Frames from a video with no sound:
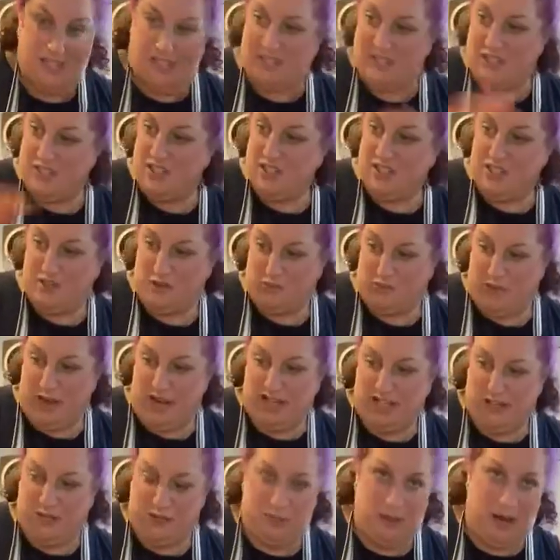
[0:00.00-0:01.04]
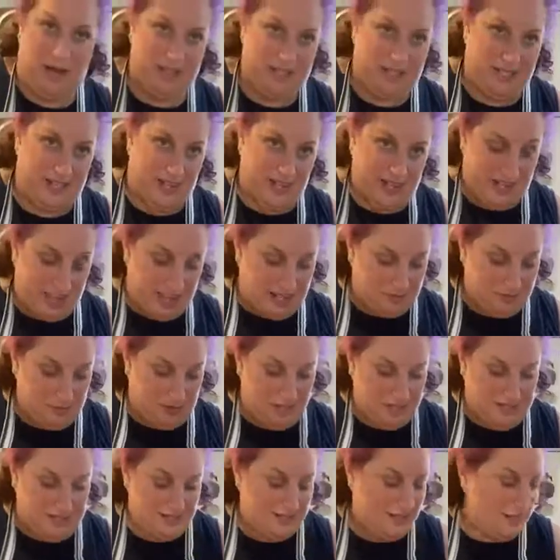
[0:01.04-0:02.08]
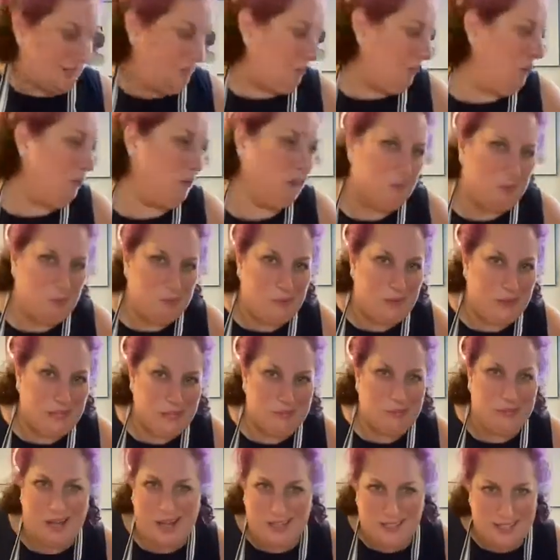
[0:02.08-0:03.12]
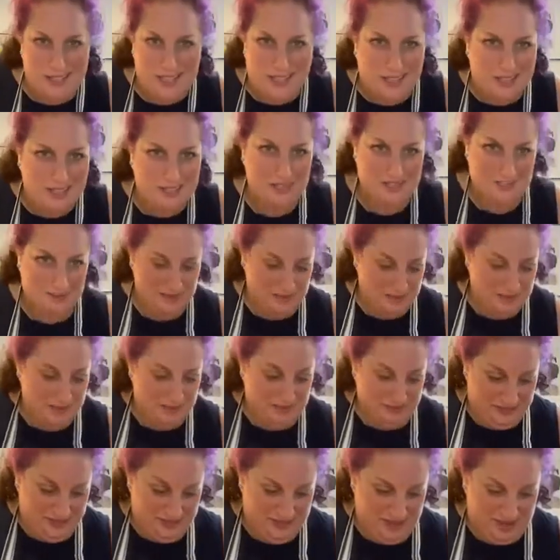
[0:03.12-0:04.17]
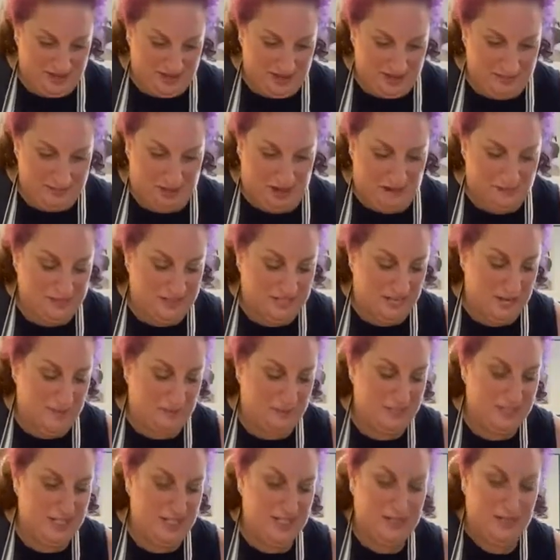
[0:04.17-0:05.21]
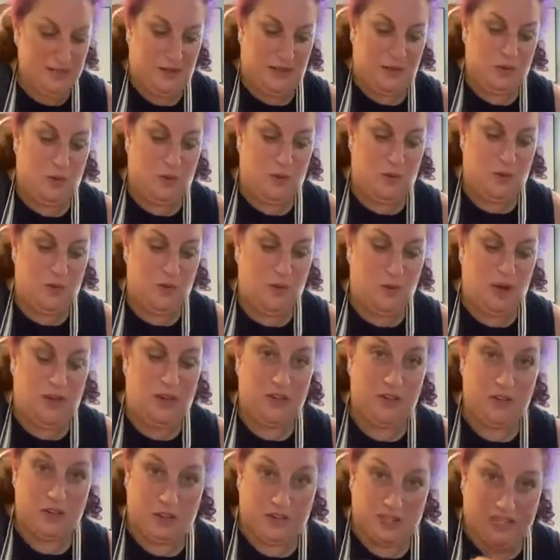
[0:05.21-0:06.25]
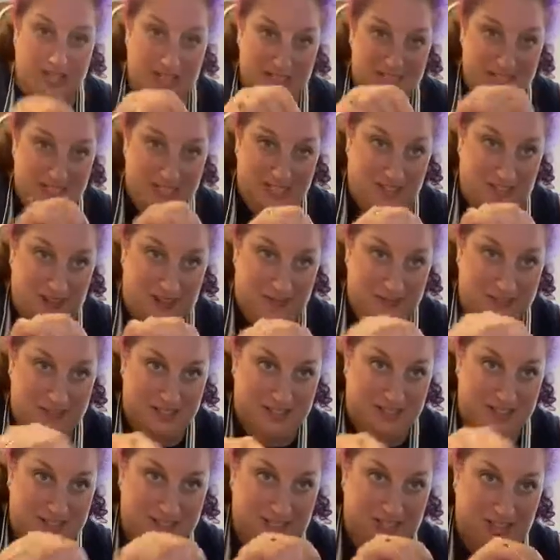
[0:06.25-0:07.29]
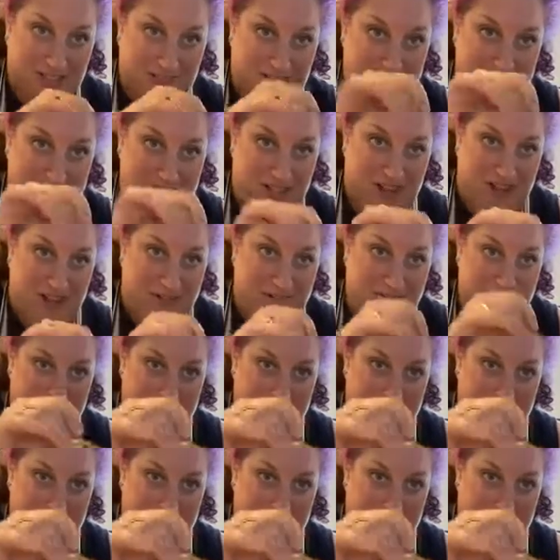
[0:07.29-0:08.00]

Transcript: And this is just regular matzah, not egg matzah, not whole wheat matzah. I've dampened it in like warm water, so it's kind of soft. And see, look, it's soft.